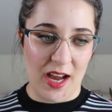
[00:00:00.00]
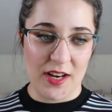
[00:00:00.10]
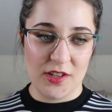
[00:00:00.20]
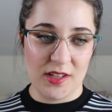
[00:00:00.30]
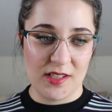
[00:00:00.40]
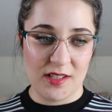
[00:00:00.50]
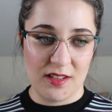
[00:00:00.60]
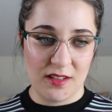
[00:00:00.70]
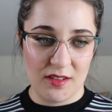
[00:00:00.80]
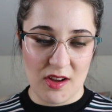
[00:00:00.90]

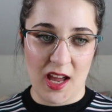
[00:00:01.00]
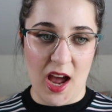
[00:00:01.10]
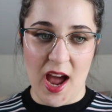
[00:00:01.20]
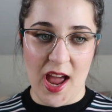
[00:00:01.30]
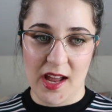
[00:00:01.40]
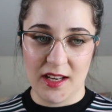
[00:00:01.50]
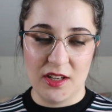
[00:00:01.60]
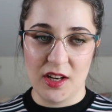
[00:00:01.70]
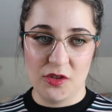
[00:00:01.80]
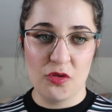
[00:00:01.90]

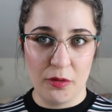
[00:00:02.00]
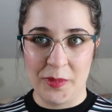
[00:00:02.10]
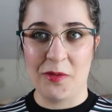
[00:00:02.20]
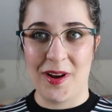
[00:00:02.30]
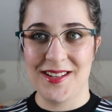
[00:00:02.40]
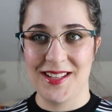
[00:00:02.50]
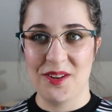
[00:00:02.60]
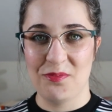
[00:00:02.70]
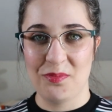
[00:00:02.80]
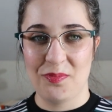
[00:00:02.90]
It drew me right
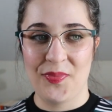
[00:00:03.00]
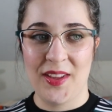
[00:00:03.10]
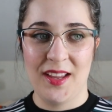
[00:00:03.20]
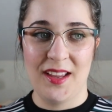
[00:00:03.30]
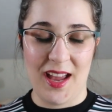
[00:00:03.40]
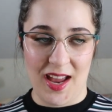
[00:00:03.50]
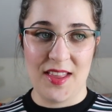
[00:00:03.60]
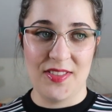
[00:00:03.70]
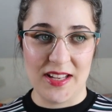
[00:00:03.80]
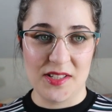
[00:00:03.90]
in.
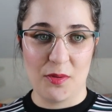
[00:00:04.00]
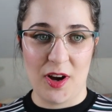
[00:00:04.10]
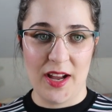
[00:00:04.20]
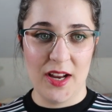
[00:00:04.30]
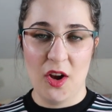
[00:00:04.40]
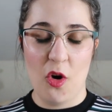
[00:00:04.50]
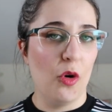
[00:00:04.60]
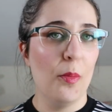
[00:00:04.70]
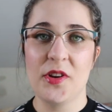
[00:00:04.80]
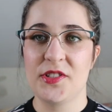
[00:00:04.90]
And that's why,
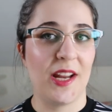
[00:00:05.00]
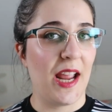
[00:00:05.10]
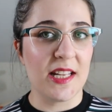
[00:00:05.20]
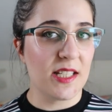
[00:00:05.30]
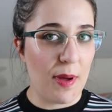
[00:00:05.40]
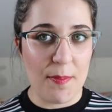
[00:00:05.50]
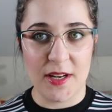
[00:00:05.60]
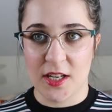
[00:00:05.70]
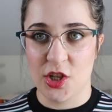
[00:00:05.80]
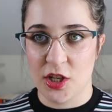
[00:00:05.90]
almost against my
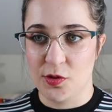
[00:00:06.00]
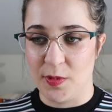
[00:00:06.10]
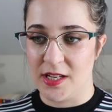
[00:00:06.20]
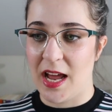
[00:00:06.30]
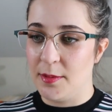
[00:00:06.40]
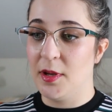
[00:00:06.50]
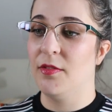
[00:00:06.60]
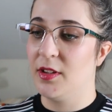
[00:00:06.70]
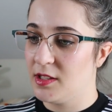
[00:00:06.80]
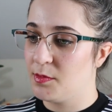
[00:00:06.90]
better judgment, I am
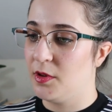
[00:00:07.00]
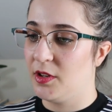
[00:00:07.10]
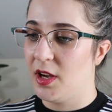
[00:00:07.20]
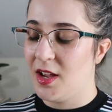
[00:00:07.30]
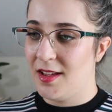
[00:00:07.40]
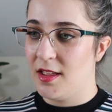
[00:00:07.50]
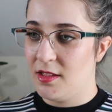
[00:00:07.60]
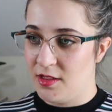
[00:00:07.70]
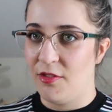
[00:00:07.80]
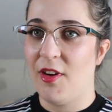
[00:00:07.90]
giving this book
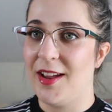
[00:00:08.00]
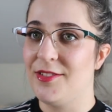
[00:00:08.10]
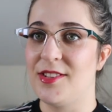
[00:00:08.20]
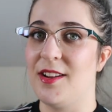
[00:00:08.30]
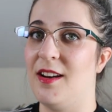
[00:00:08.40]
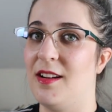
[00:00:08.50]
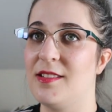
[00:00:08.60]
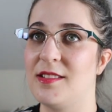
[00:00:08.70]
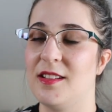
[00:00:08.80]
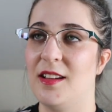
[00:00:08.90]
the 5
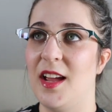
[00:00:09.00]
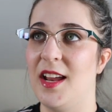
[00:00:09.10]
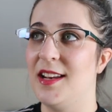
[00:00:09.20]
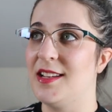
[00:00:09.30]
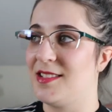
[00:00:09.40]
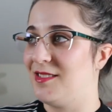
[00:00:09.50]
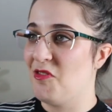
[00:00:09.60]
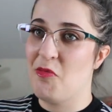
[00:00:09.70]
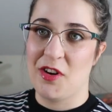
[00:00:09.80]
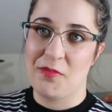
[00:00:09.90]
stars. It is
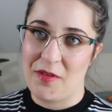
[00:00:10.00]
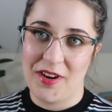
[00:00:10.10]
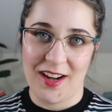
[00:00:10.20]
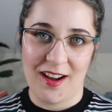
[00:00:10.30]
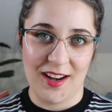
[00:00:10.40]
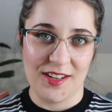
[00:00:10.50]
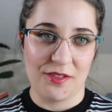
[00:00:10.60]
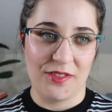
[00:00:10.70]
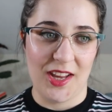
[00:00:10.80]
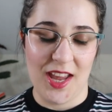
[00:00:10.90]
one of my reading highlights
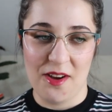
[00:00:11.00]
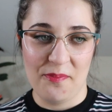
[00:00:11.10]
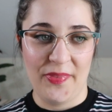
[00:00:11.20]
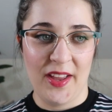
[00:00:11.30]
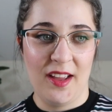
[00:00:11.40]
of the year.